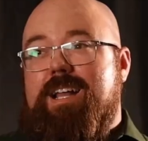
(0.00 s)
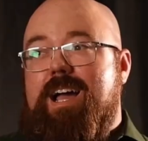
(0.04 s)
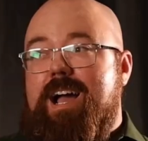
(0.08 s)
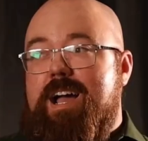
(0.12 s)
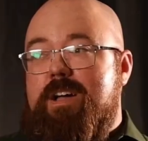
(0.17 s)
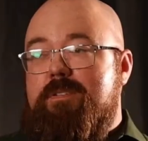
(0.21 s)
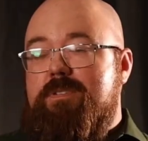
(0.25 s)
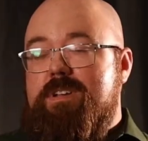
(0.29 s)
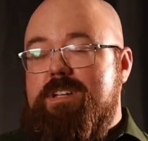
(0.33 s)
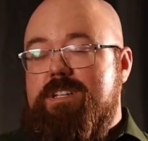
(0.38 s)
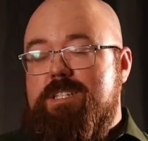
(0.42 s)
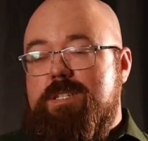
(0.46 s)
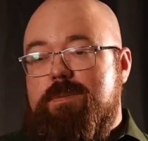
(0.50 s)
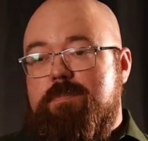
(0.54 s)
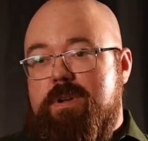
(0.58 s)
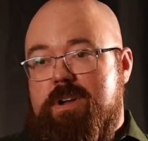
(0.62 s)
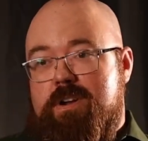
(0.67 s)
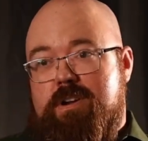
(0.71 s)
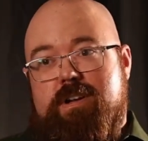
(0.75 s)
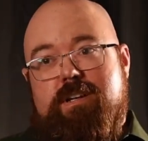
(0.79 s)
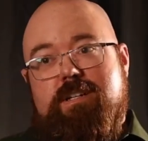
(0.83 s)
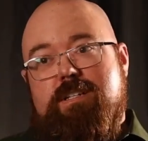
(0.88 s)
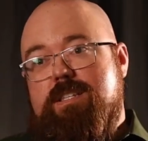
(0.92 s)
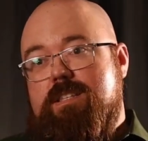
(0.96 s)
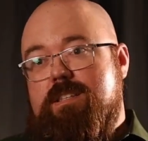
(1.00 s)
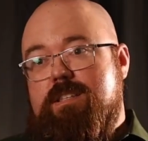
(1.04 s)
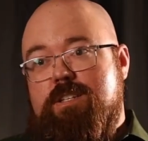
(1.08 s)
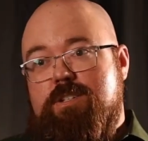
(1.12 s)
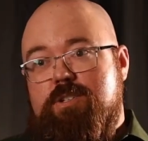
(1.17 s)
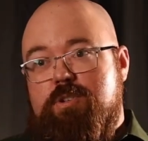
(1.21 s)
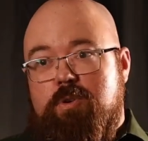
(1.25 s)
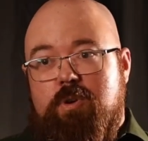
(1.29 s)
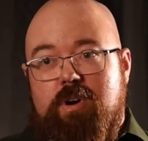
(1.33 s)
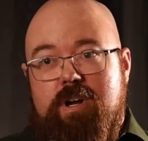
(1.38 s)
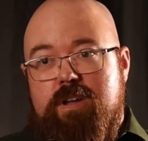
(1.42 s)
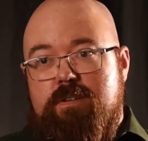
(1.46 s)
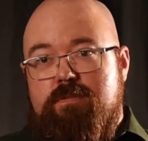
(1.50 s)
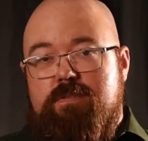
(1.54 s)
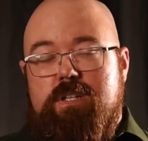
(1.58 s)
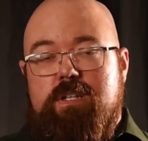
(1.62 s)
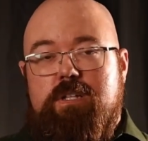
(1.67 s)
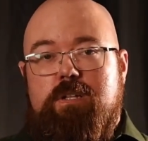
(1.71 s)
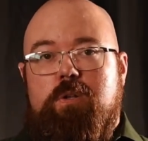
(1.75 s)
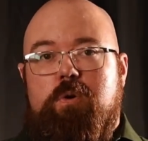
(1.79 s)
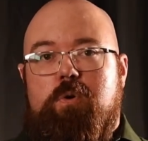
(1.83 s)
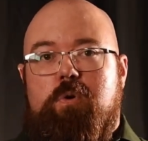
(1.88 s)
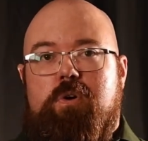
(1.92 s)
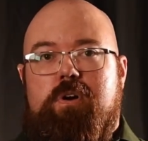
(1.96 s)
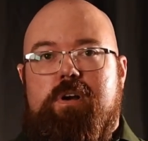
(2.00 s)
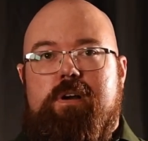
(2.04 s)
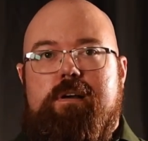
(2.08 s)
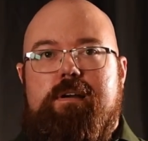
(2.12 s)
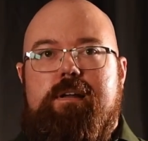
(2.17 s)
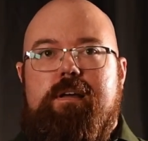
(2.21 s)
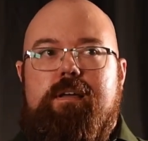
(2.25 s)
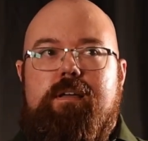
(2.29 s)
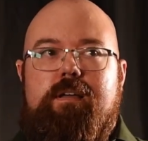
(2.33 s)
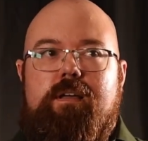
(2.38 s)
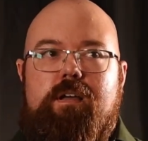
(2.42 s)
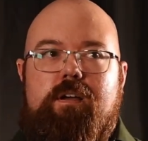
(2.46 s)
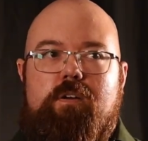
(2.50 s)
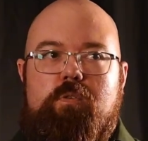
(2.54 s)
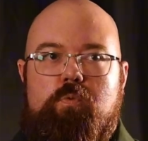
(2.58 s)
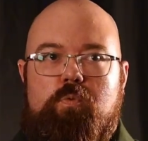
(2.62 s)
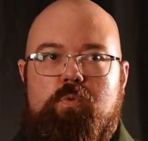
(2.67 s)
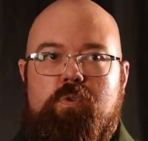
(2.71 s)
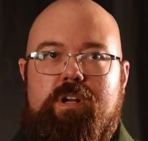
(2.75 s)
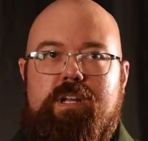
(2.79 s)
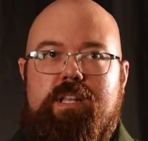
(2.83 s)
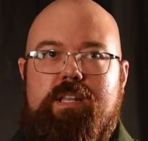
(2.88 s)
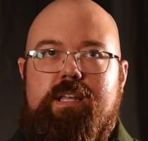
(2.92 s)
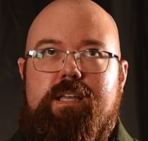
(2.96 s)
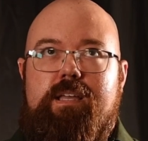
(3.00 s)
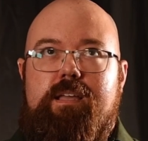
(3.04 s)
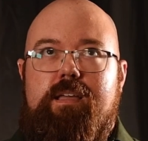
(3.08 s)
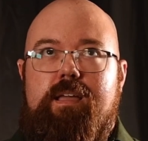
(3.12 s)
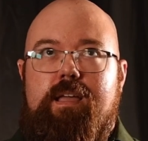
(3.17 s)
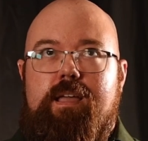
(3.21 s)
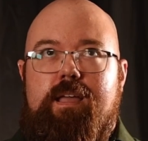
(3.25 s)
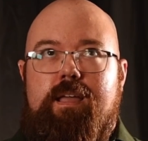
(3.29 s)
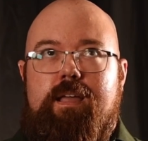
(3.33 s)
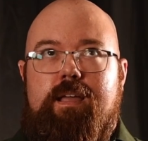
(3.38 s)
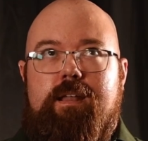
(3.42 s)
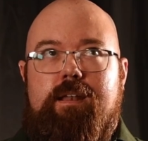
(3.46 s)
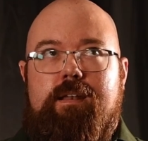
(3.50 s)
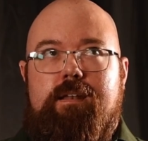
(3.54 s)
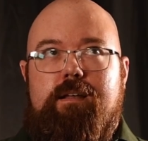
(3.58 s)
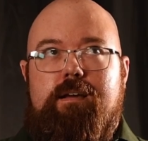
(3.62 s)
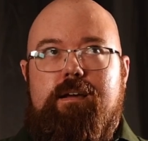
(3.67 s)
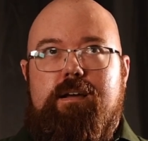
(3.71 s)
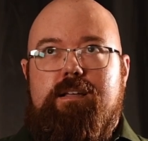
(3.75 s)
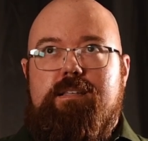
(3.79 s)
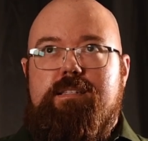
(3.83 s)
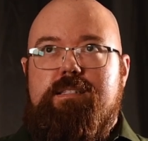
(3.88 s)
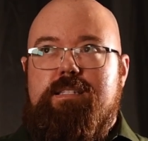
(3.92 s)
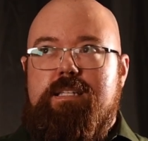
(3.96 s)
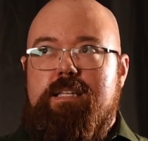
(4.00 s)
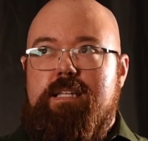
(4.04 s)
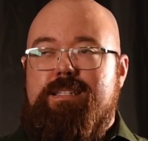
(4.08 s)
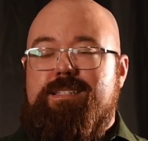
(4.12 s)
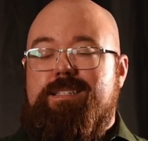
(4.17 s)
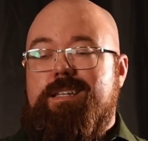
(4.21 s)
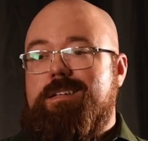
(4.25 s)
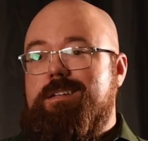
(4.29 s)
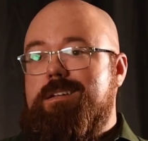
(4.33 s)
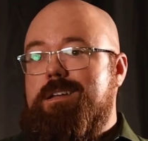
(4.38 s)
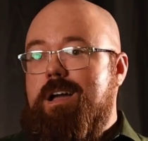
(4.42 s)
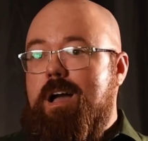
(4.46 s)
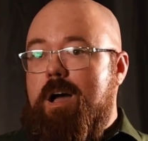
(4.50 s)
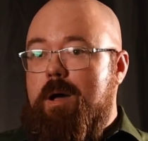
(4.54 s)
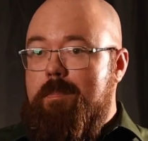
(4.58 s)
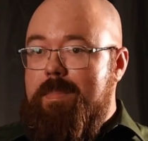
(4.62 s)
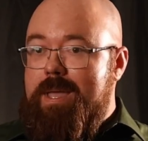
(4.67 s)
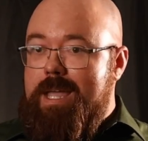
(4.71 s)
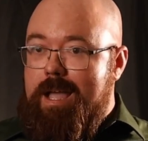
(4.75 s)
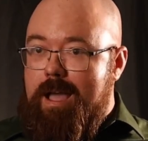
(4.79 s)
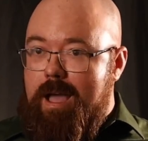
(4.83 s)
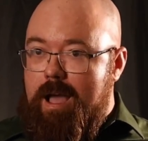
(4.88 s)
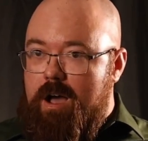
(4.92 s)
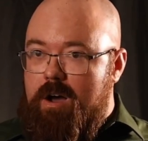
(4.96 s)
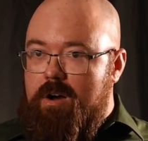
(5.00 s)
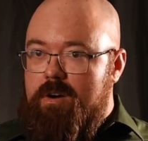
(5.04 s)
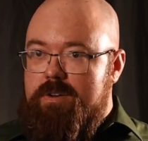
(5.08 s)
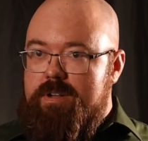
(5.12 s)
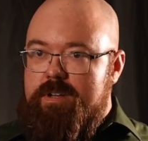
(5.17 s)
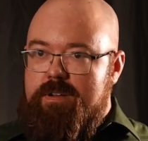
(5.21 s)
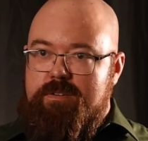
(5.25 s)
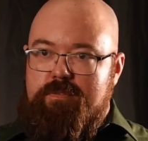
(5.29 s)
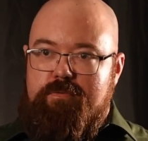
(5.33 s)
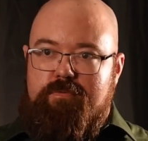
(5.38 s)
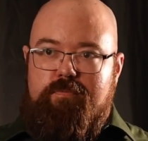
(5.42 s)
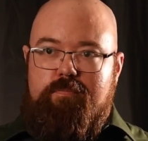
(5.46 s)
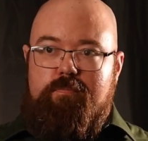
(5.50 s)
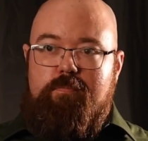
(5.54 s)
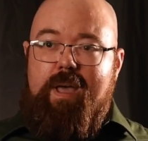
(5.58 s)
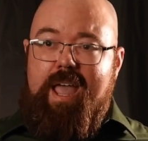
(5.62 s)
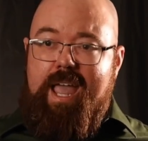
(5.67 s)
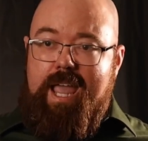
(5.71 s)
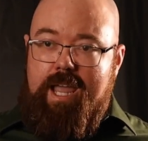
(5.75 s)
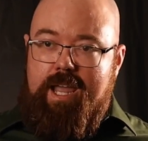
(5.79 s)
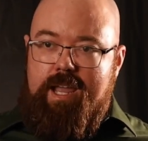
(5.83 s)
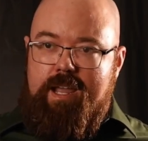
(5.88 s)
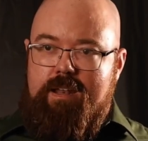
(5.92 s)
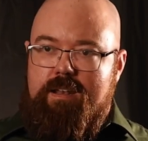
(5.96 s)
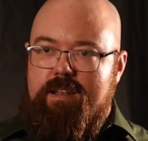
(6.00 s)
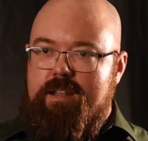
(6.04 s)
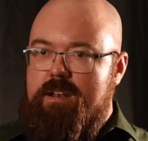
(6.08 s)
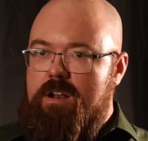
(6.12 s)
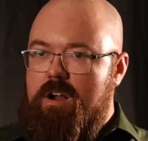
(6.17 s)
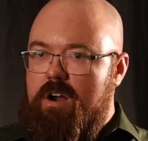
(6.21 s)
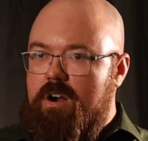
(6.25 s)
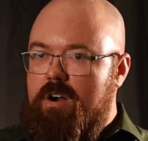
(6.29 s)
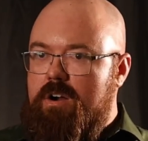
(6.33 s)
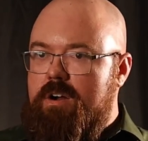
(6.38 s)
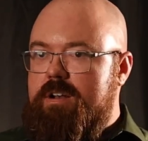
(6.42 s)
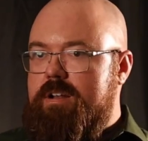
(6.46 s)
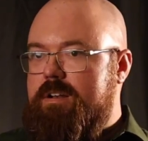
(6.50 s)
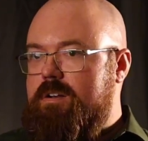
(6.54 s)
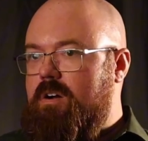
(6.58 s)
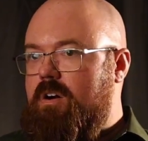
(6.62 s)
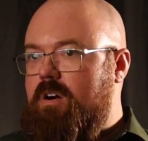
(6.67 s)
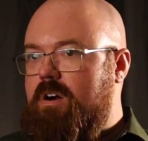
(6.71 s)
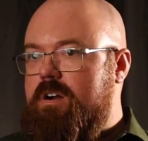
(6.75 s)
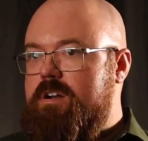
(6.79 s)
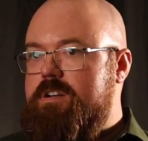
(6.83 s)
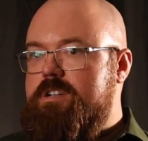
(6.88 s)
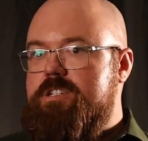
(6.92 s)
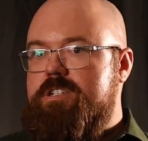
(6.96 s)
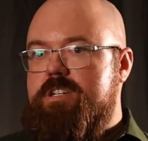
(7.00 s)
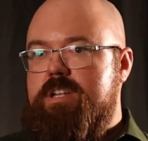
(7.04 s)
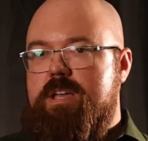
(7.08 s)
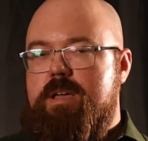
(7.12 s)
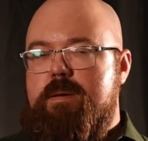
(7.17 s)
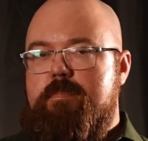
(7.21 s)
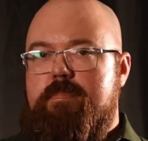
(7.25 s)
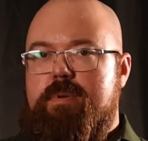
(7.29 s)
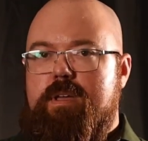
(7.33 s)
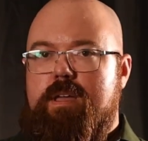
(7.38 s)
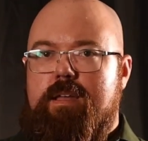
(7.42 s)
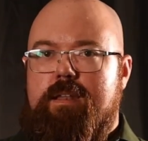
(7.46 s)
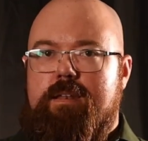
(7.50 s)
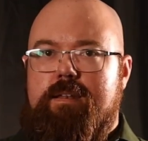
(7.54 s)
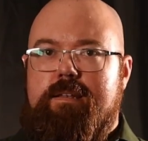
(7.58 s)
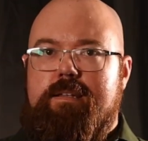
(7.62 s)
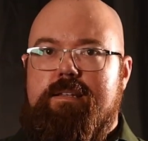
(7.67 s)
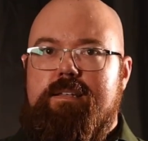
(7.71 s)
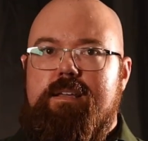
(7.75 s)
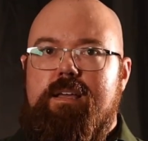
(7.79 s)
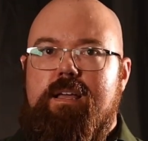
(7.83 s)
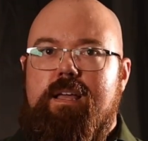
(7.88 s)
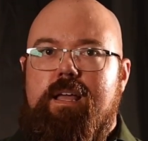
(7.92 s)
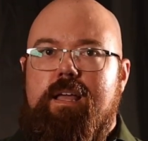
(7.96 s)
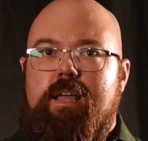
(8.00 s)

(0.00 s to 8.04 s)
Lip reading: And I've experienced the joy of the Lord really in a season coming out of pain and hurt and hardship, and